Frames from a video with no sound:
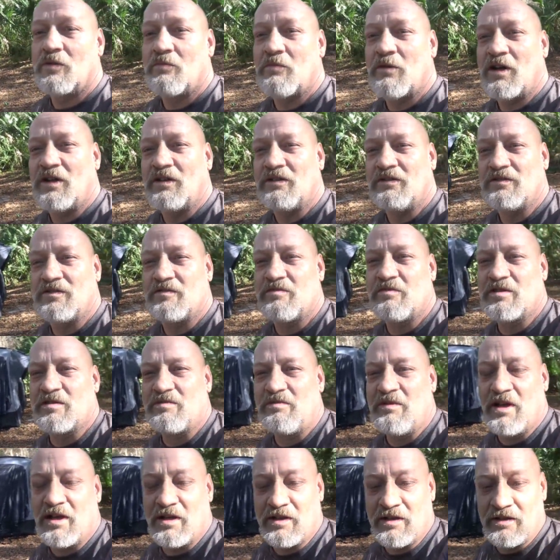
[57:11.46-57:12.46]
about it. You're supposed to
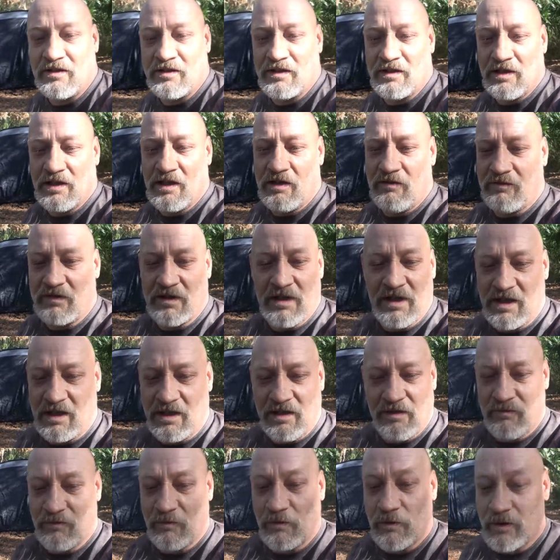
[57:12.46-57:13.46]
be out here at eleven. I ain't
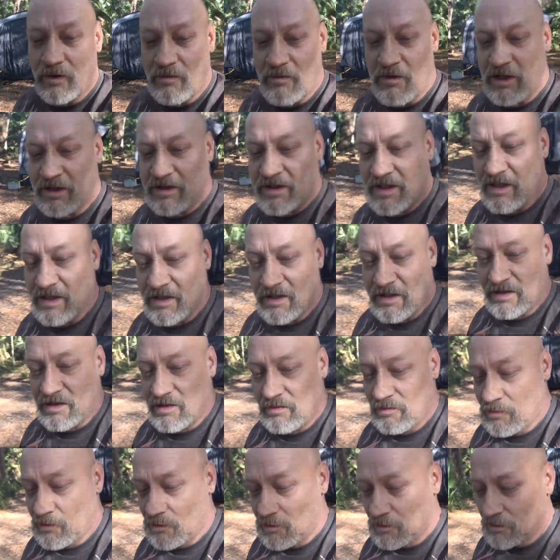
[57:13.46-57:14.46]
even worried about that
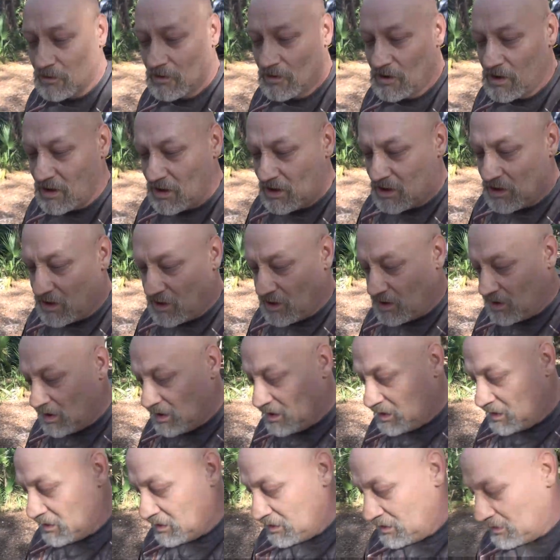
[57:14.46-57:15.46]
anymore.
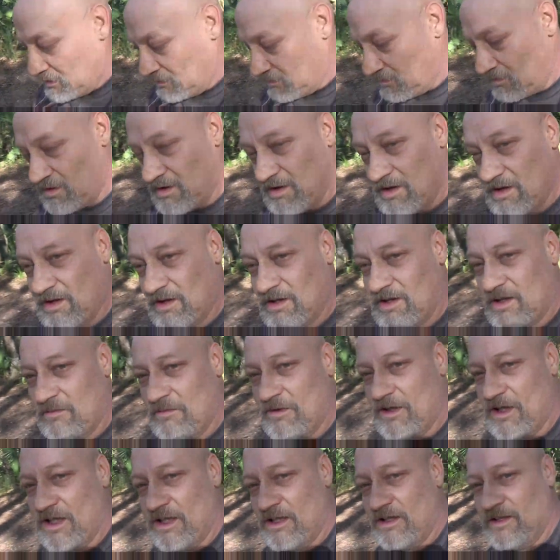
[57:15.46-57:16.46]
You know, I
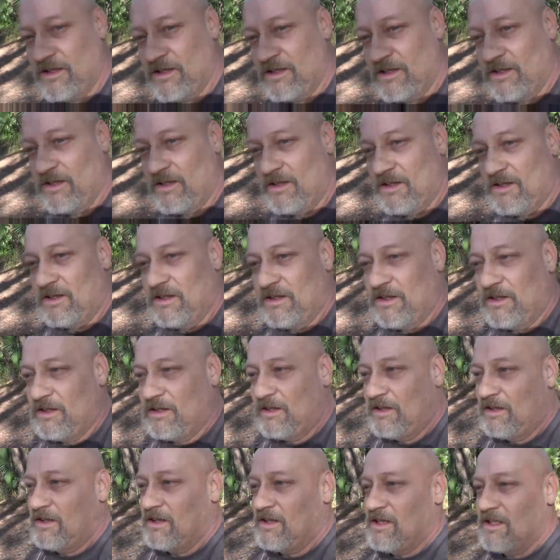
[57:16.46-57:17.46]
mean,
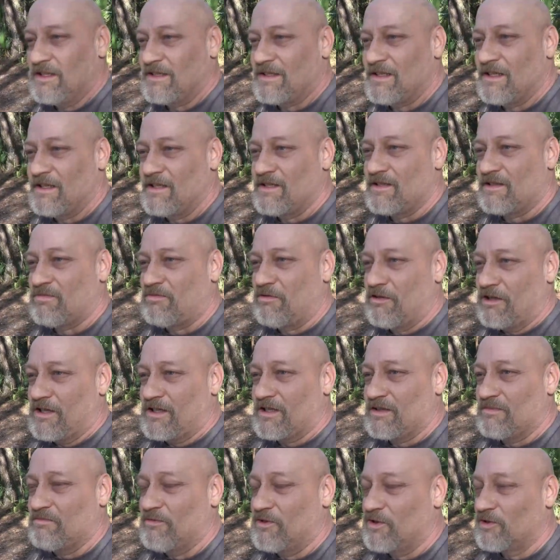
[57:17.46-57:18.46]
they say this place
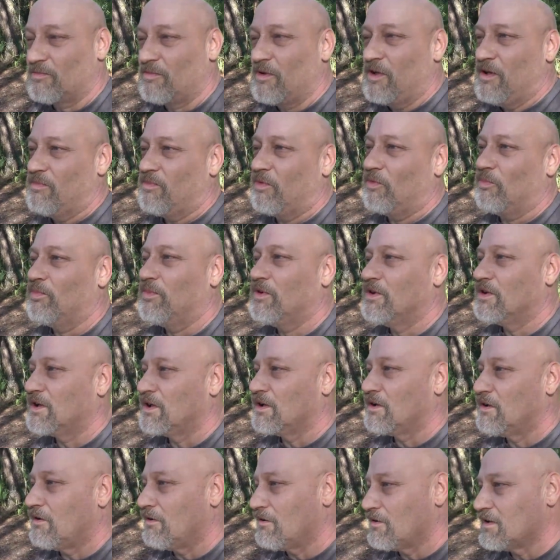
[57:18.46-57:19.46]
to book. People book it
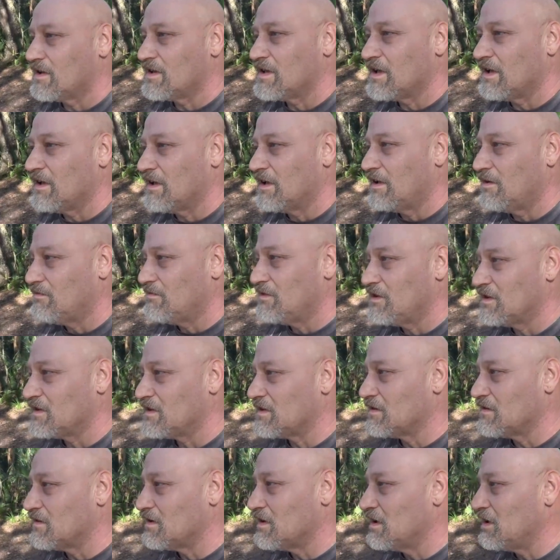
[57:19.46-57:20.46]
all the time just
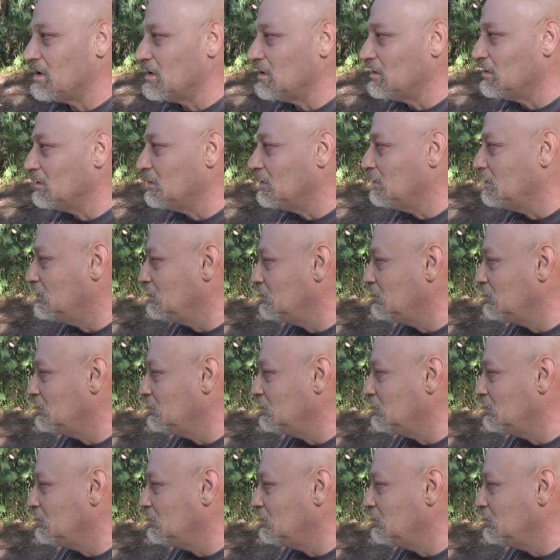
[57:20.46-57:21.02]
so they can